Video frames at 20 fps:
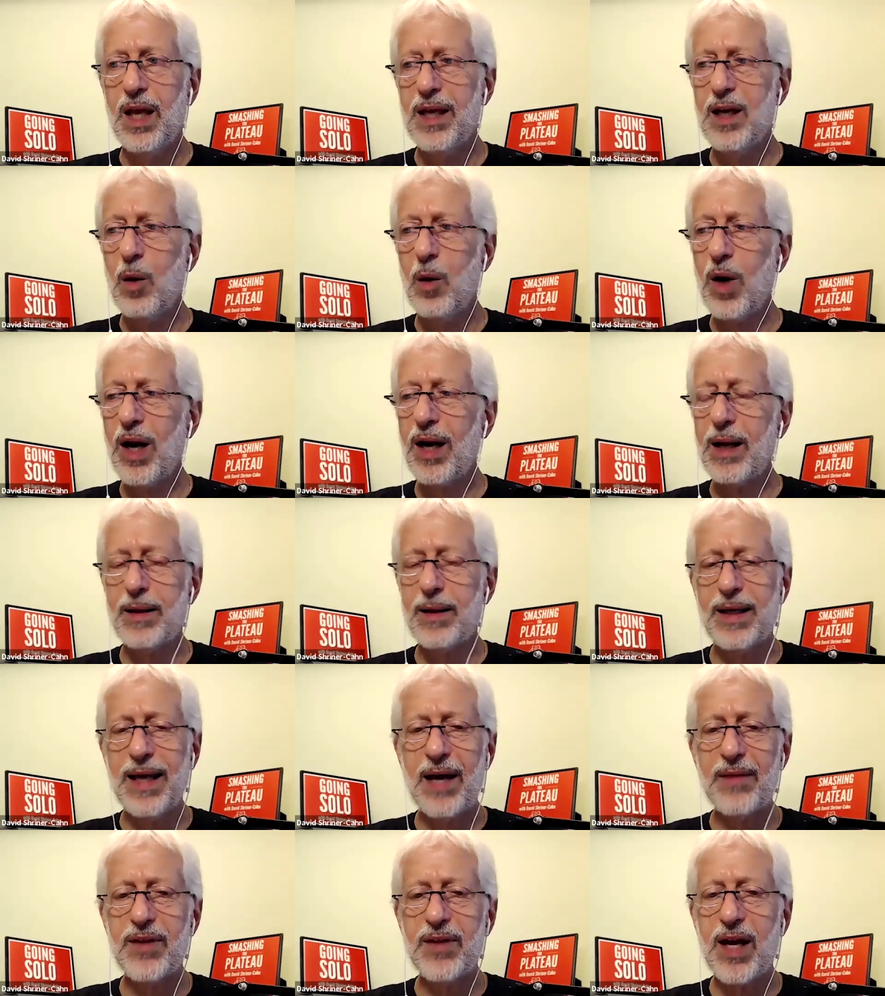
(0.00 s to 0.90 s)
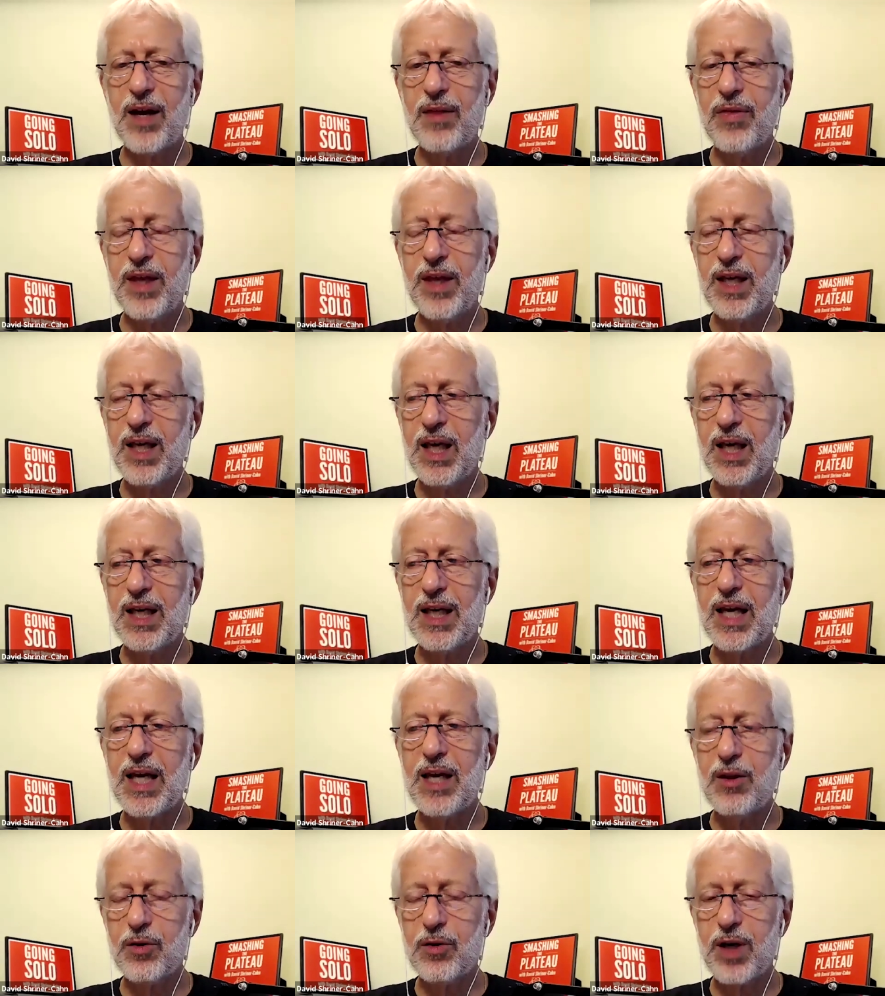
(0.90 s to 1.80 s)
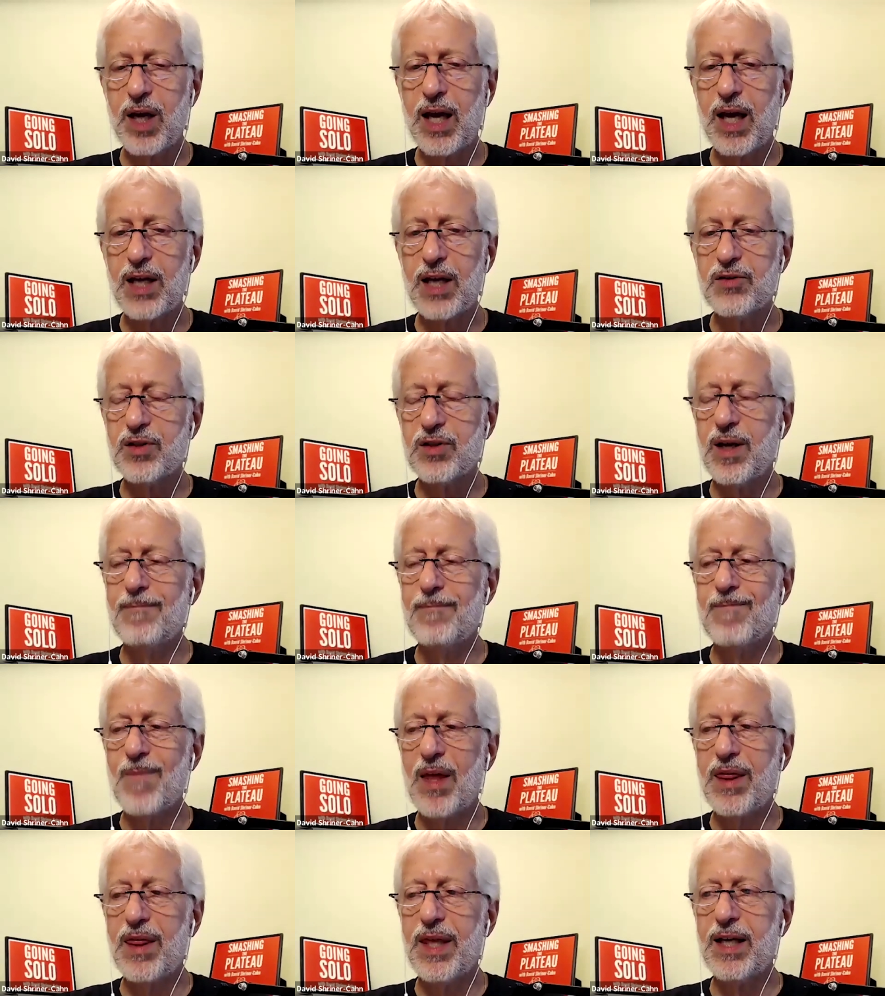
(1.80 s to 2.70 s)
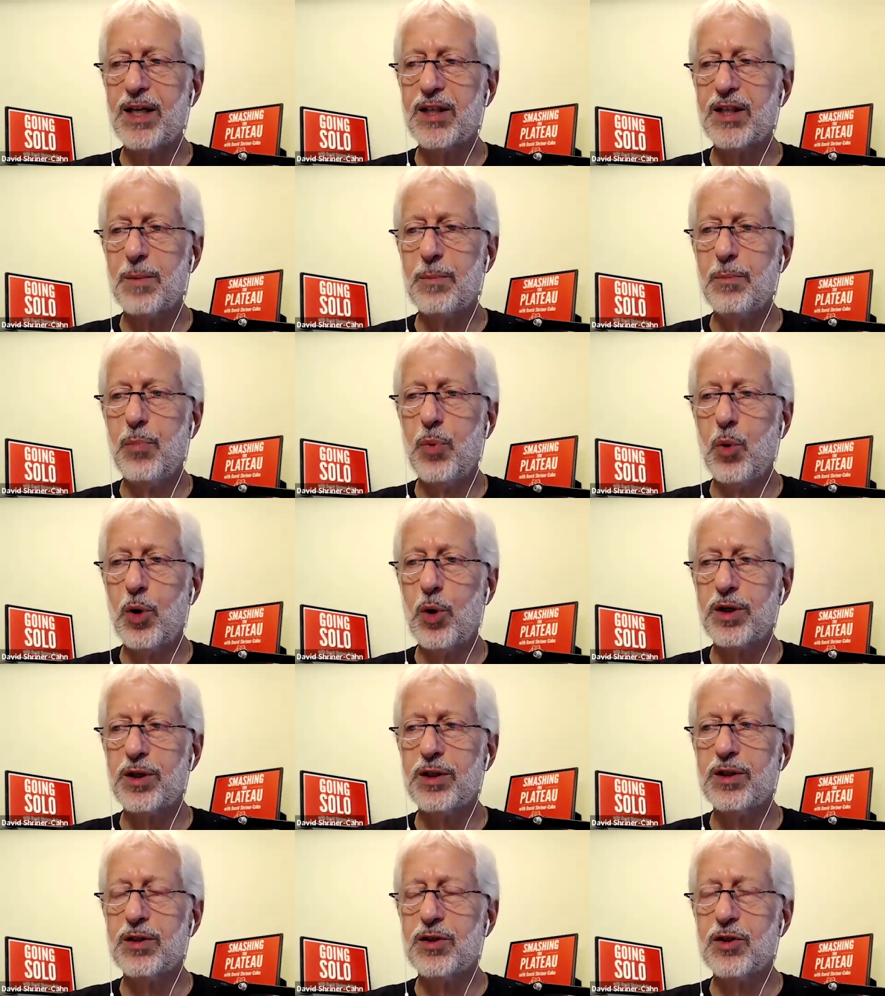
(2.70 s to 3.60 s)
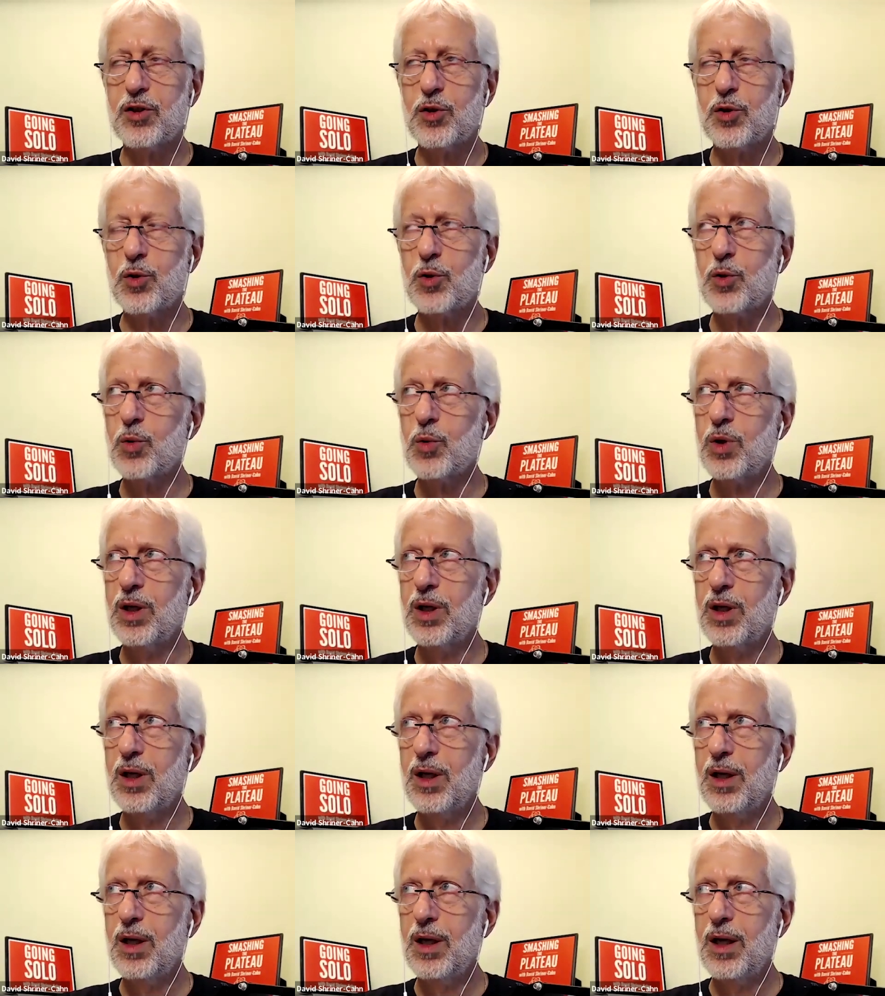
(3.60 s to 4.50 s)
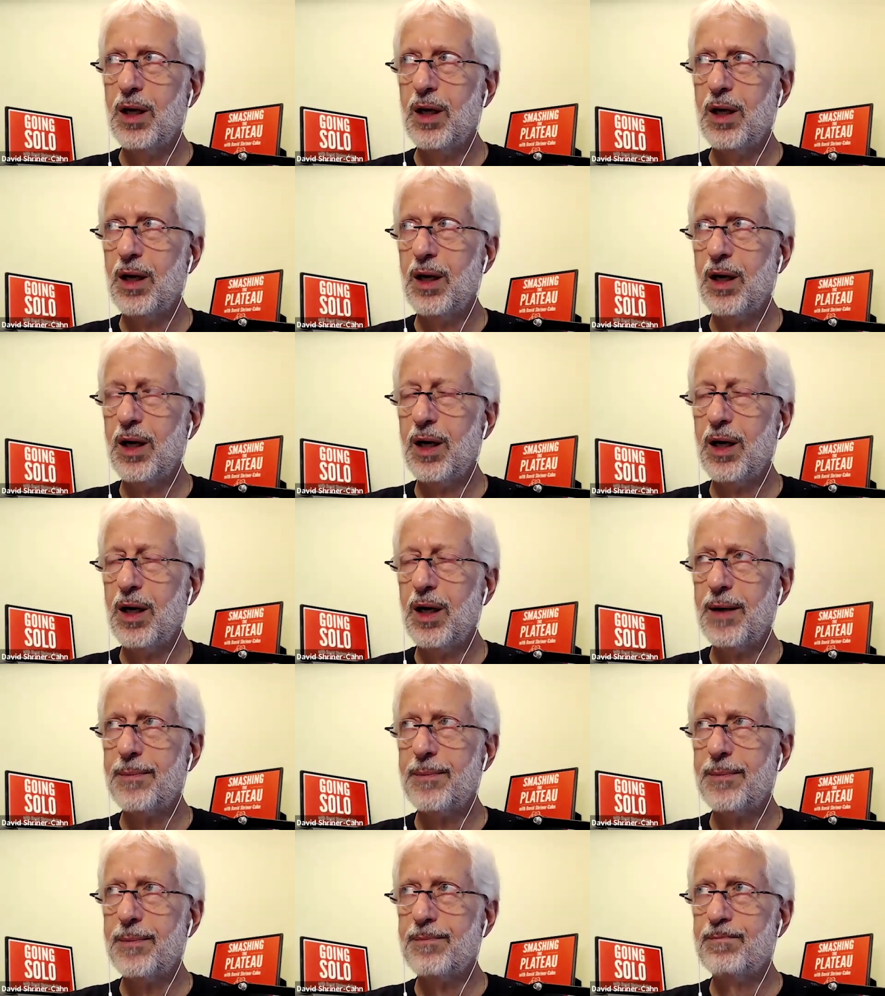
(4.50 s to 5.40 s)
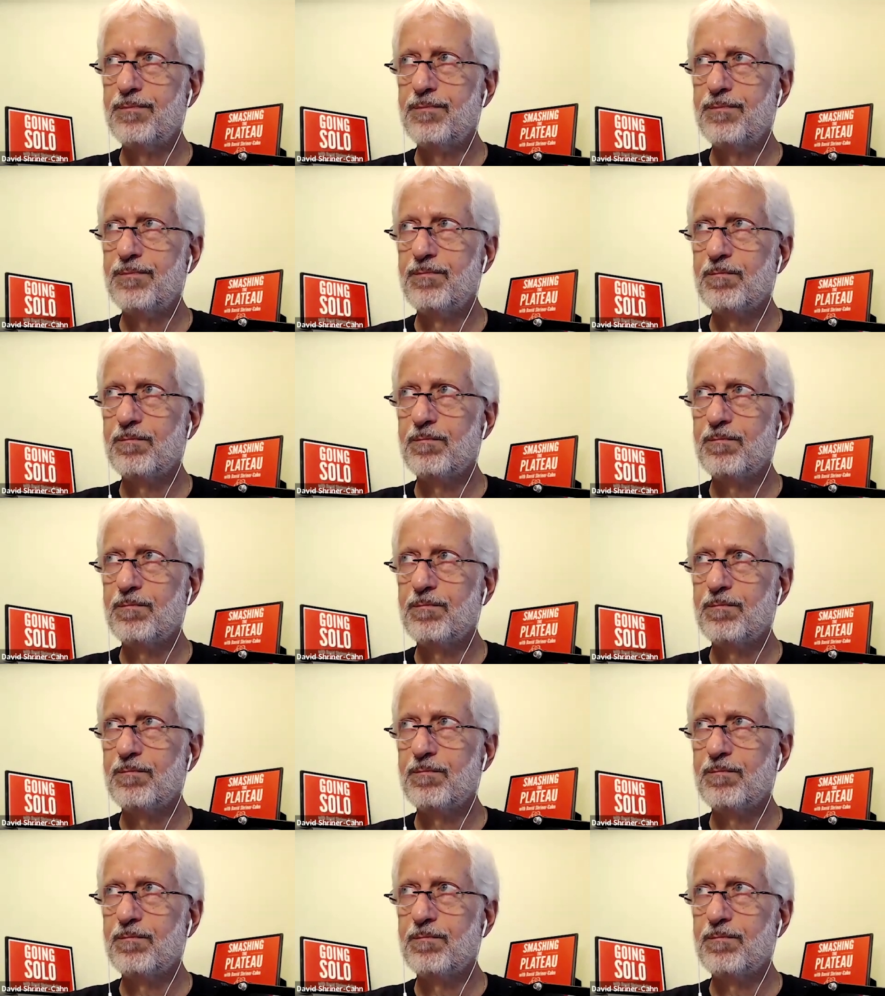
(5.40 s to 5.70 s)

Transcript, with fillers: you know what kathy i think in either case i think it's important to um